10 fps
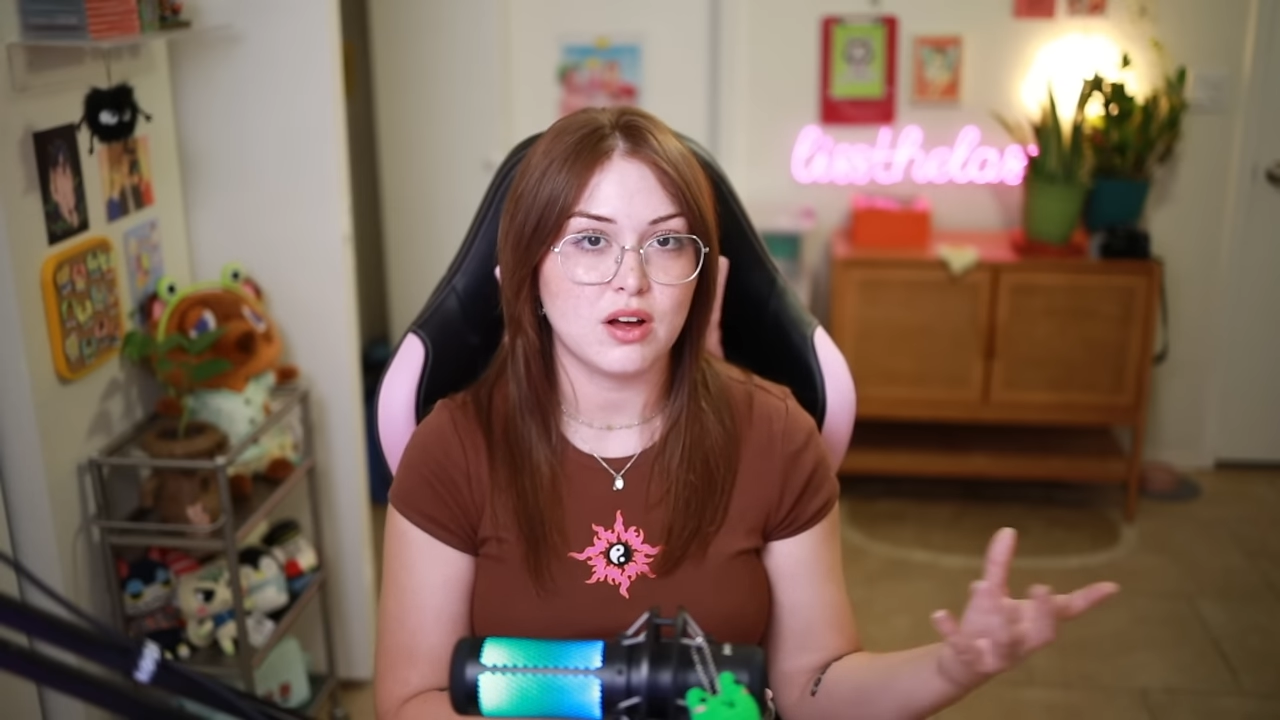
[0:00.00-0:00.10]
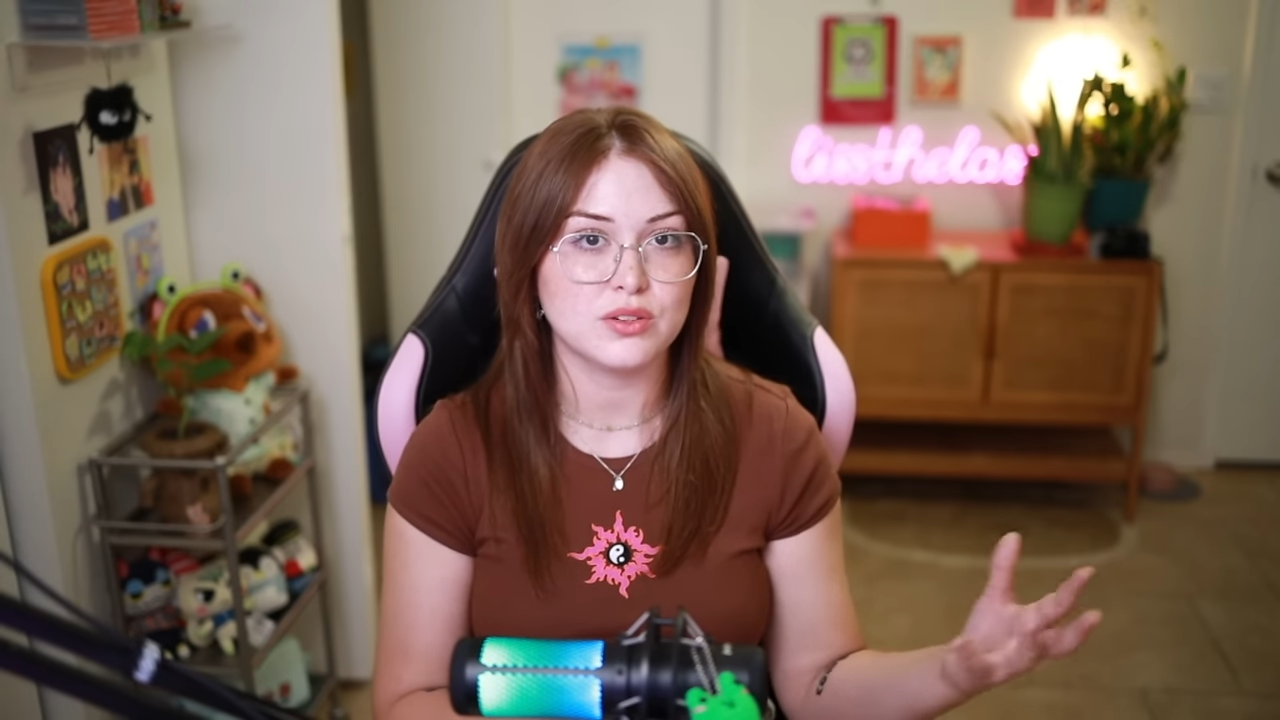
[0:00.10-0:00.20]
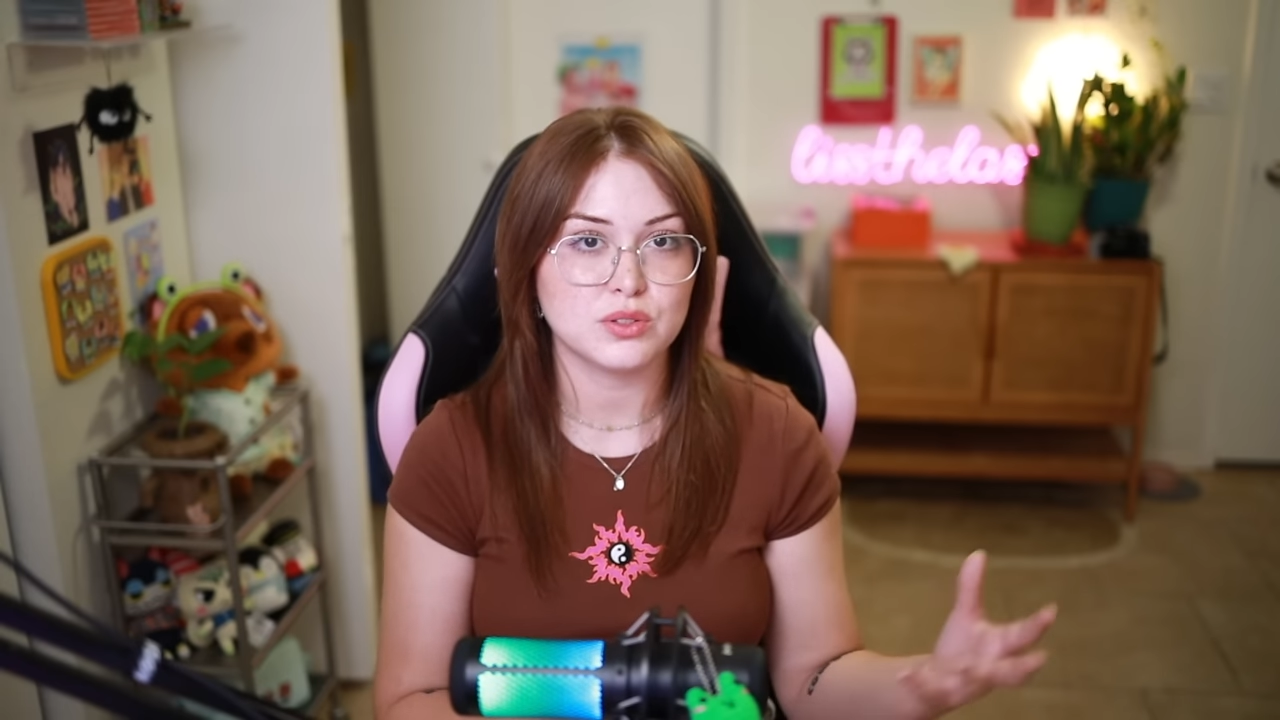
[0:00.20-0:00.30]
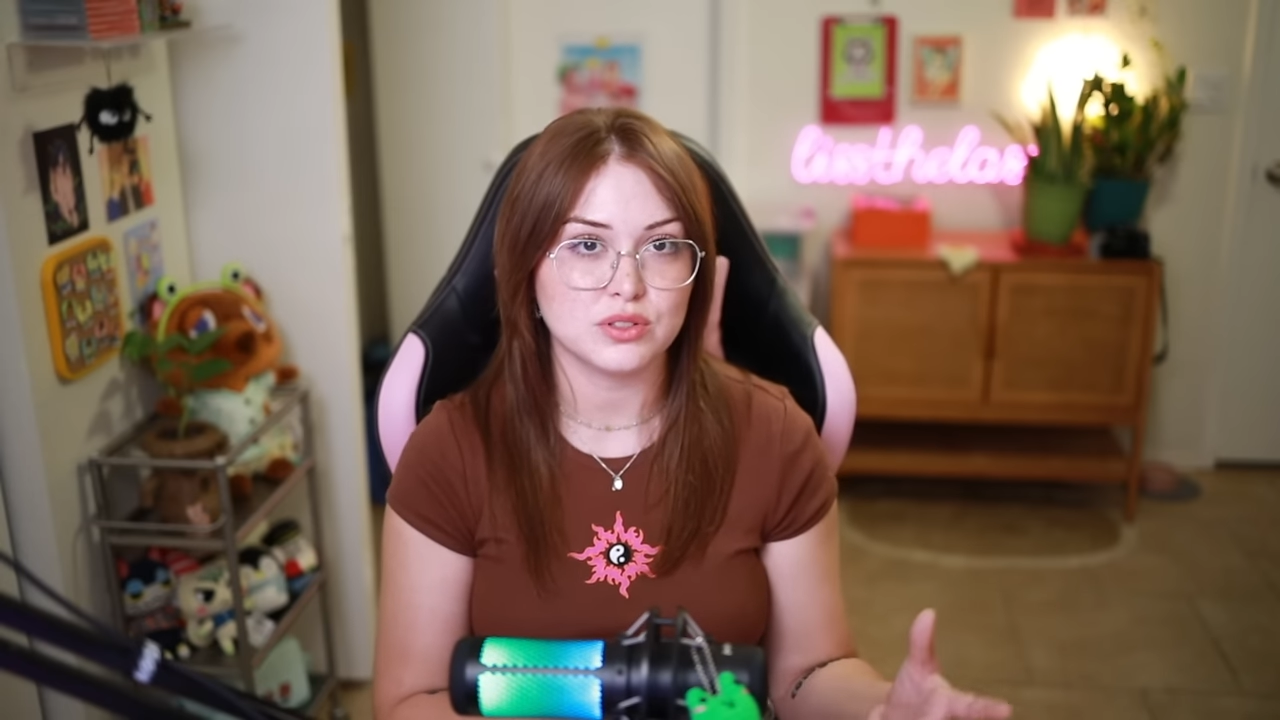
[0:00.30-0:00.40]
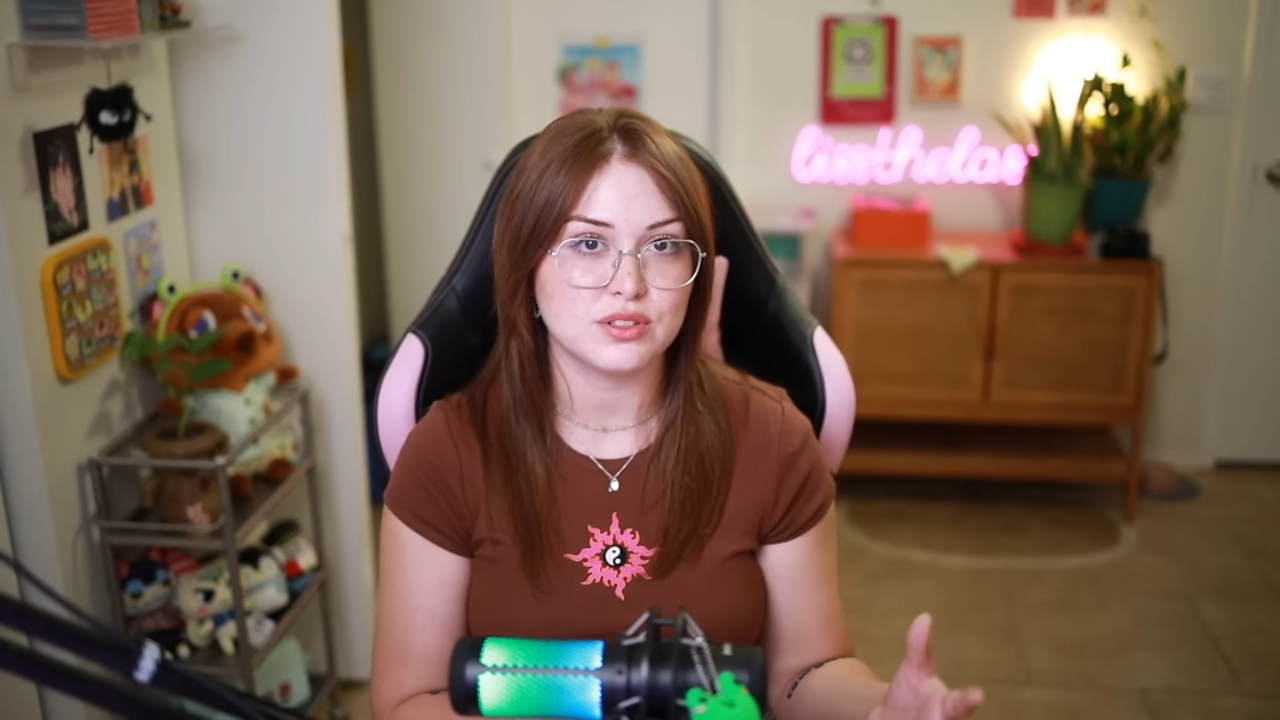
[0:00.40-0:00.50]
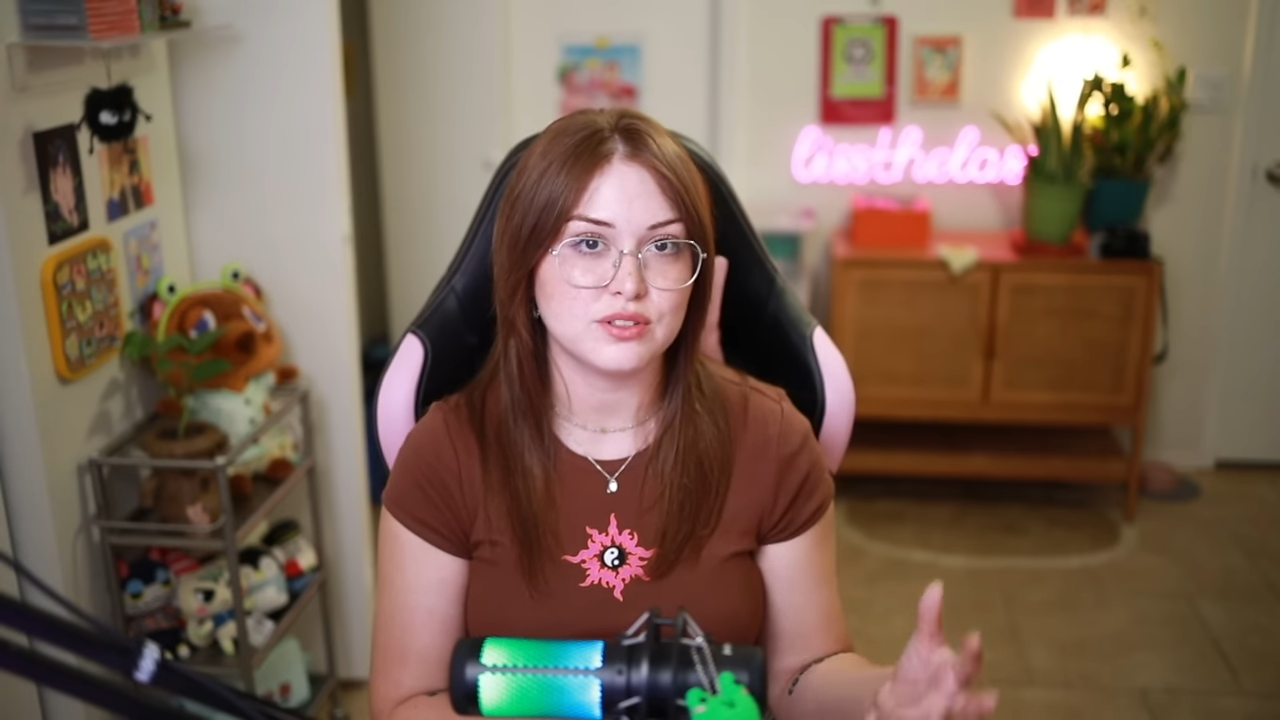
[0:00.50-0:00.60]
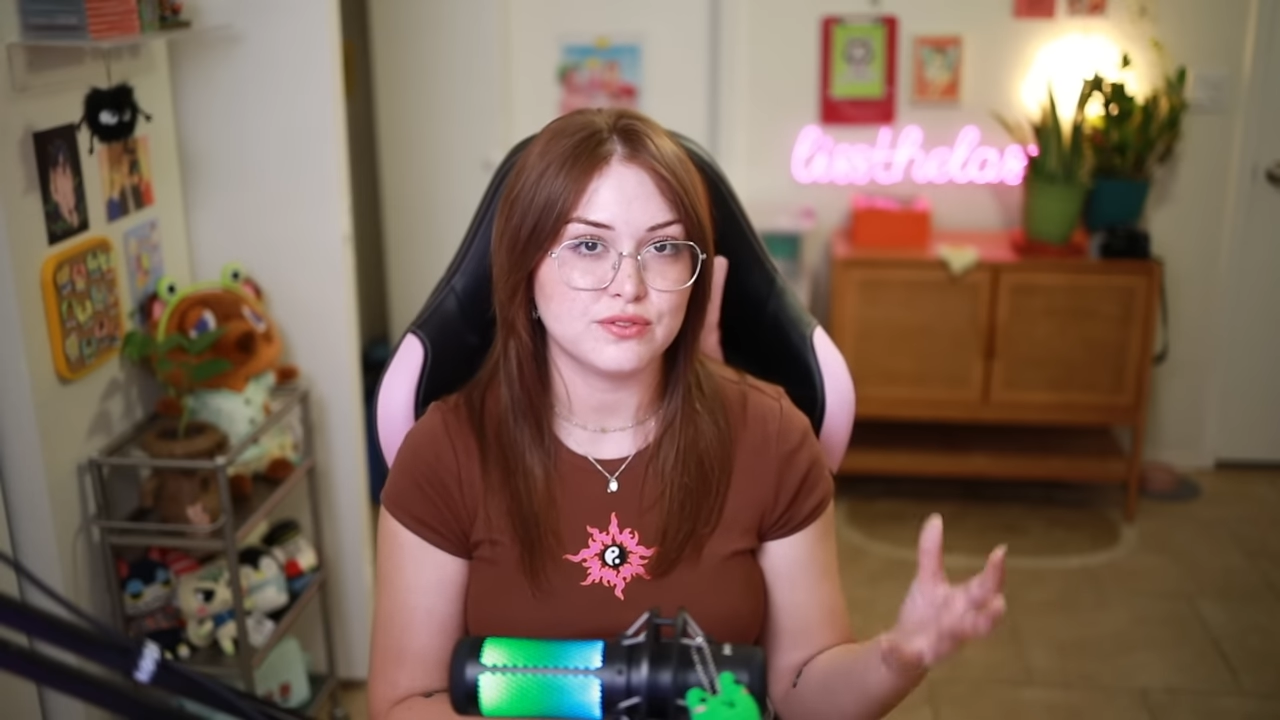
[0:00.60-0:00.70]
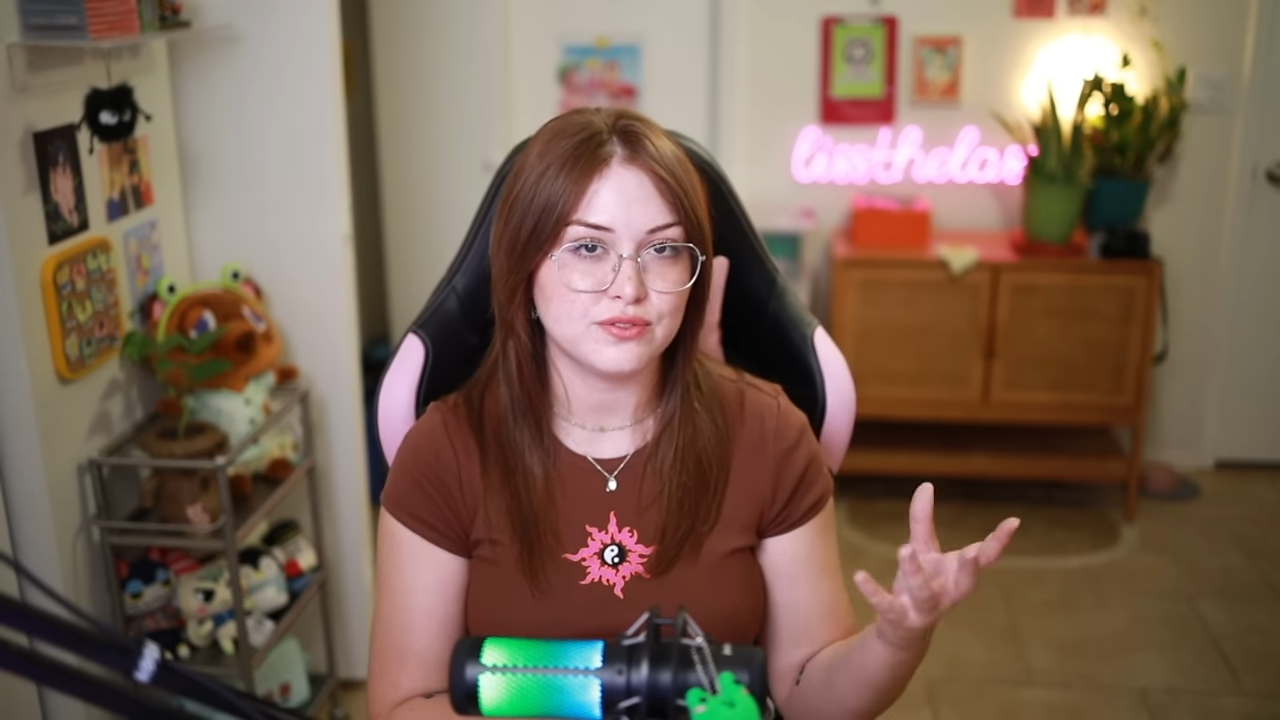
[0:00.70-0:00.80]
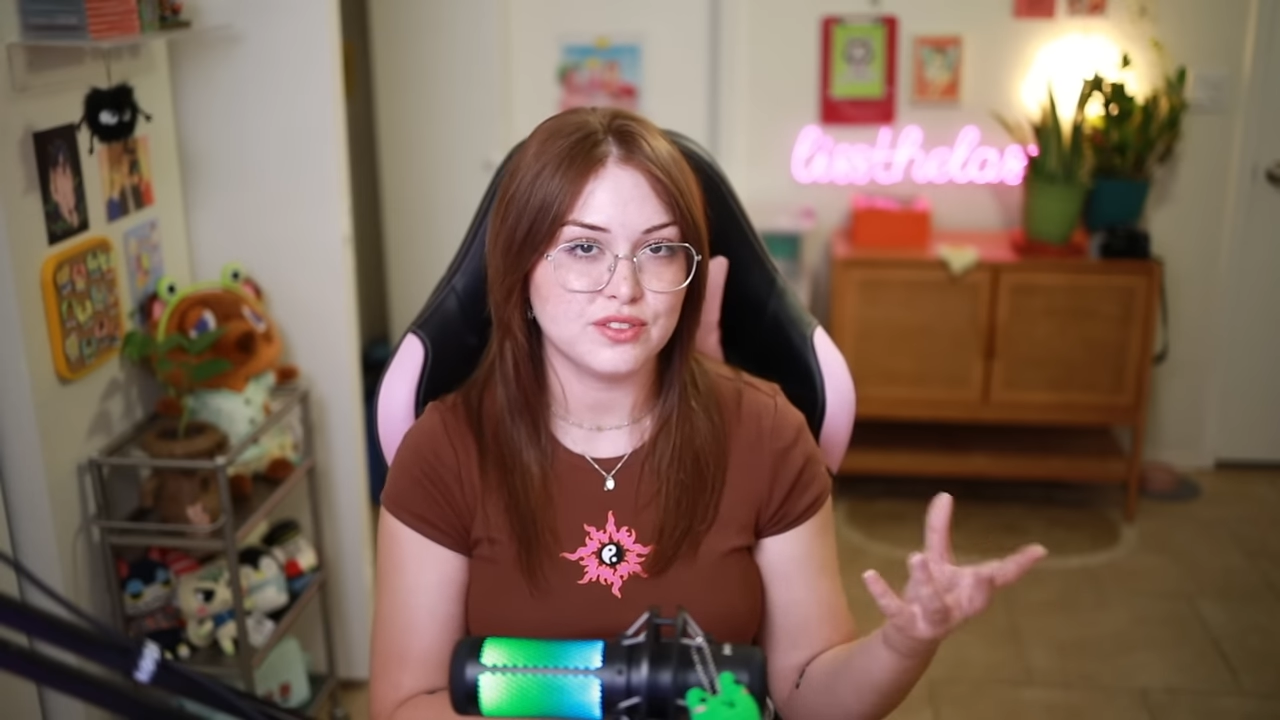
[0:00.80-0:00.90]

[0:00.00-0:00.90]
all sorts of